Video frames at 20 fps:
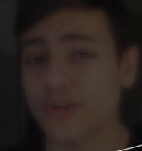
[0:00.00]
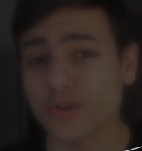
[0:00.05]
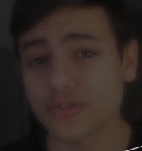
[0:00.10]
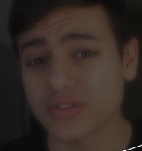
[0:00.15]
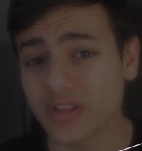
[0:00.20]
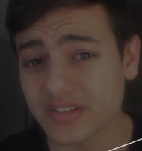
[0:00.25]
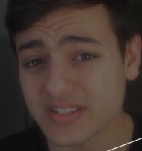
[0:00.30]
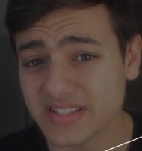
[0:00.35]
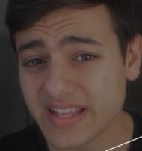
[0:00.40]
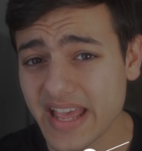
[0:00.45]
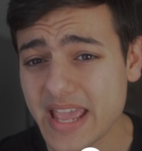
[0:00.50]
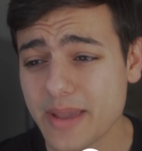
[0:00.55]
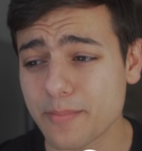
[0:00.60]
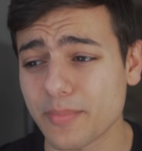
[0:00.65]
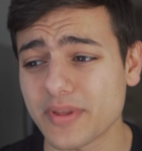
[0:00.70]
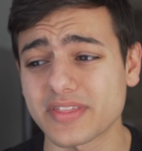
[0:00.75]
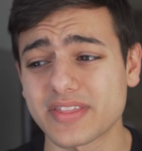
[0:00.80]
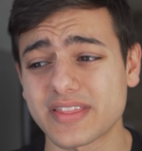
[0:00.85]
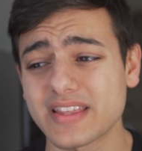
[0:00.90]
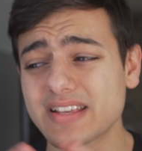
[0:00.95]
goes without saying,
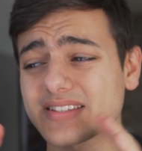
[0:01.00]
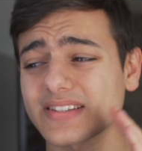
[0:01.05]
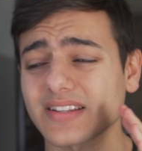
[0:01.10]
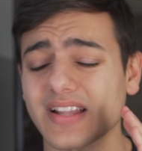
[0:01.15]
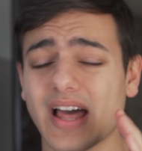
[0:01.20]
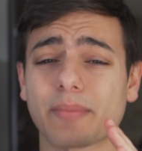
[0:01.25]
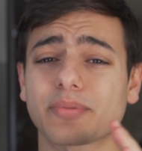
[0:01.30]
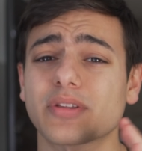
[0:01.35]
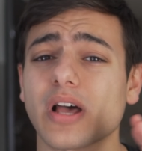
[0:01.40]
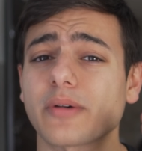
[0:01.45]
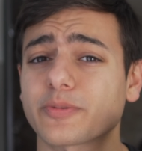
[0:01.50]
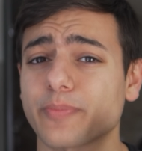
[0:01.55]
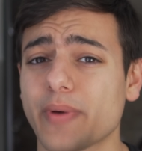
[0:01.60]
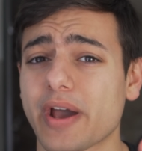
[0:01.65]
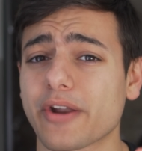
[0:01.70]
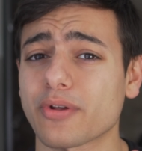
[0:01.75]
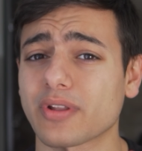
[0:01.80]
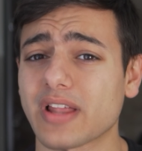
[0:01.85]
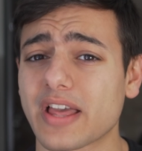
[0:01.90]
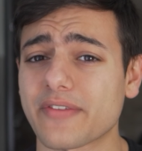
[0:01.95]
but this laptop's
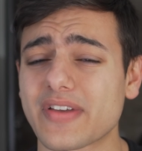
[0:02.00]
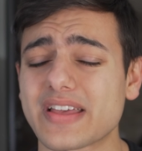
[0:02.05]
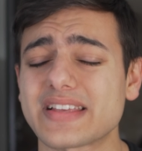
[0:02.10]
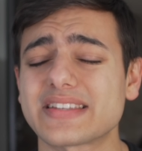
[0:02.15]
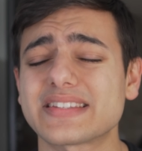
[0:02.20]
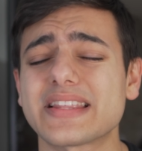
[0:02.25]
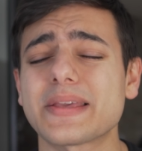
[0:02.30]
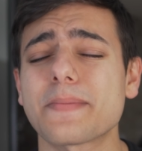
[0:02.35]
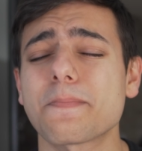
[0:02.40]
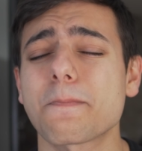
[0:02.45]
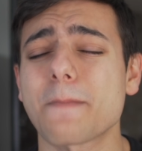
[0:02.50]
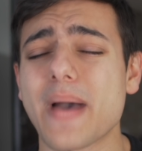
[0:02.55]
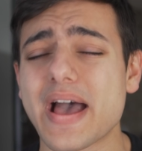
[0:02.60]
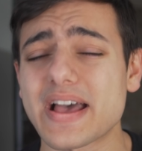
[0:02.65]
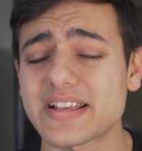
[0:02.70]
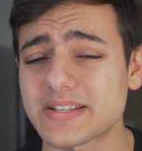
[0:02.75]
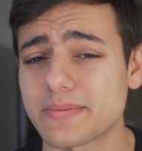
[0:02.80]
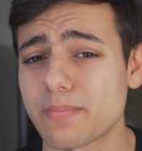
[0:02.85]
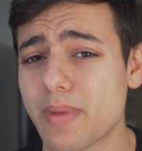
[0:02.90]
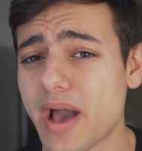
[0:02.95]
battery life is the
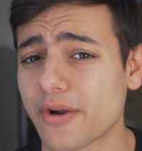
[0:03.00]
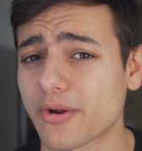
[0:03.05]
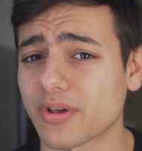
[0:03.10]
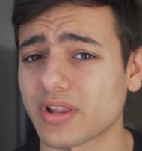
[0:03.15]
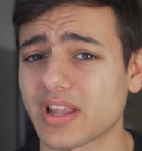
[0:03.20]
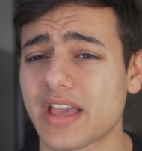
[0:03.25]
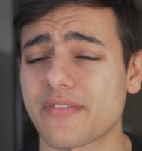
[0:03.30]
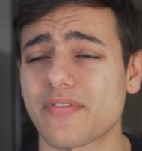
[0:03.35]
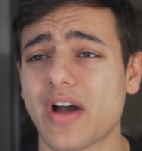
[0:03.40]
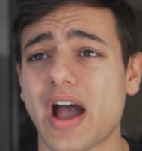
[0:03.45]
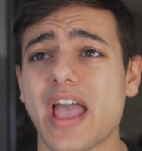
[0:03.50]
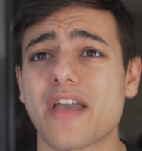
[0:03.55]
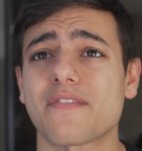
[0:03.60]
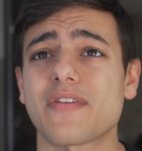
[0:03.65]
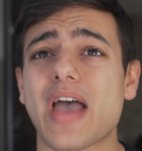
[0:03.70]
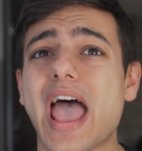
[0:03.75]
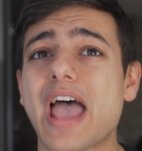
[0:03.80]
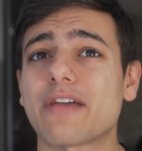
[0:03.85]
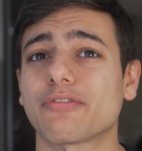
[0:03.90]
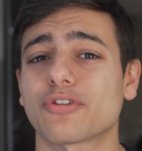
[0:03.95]
best battery life I
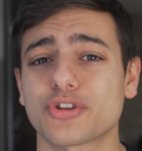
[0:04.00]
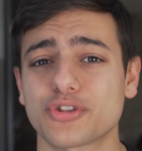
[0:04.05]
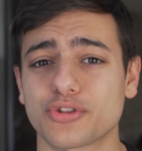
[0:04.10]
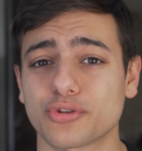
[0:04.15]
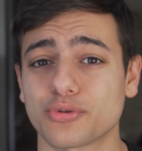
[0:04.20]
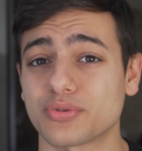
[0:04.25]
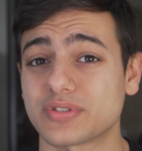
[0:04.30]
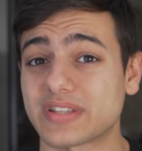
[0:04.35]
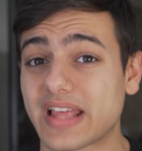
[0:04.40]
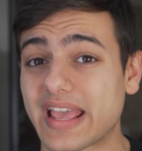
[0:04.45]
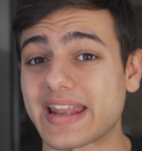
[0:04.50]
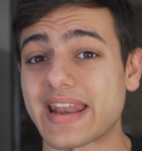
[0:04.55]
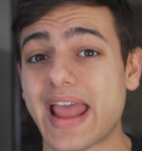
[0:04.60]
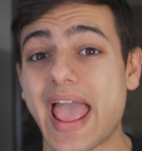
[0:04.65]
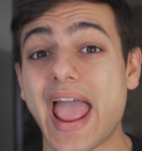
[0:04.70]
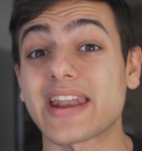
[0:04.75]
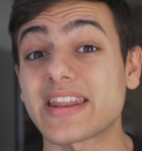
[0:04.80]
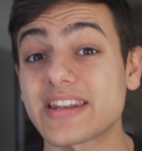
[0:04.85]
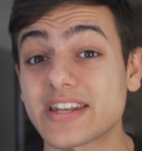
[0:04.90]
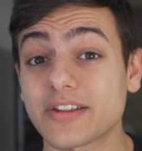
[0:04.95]
have ever used in
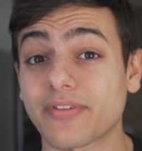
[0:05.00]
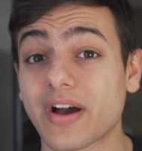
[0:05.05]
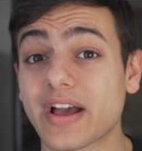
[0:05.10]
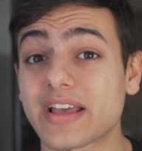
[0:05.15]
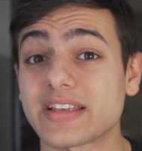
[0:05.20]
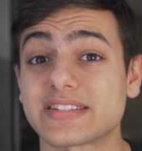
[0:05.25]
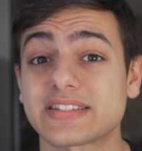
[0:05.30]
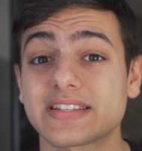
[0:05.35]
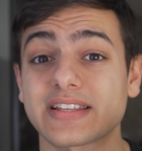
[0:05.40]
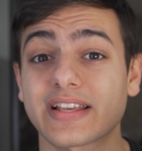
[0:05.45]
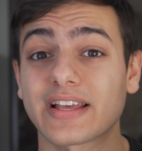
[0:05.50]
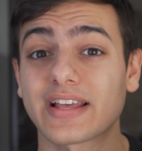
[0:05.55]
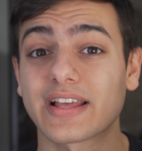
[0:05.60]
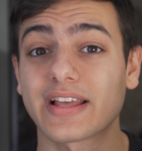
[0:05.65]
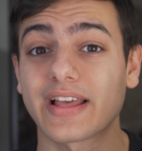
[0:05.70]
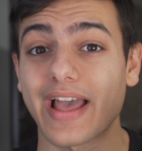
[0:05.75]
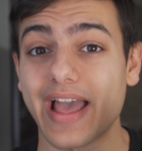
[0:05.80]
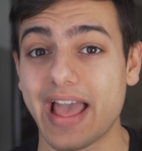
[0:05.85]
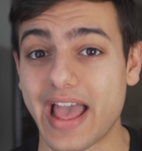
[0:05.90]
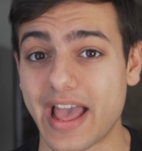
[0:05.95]
any device
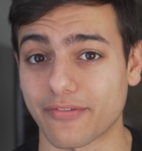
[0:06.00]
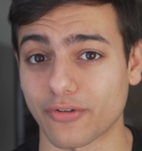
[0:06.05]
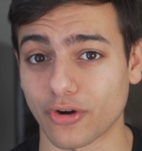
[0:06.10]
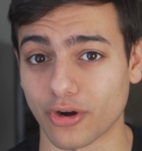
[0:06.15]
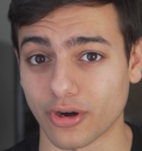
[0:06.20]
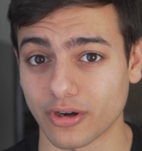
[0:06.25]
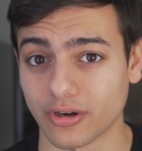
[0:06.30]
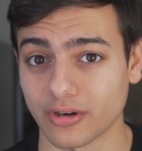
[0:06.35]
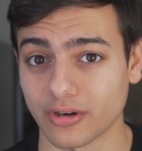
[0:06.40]
ever.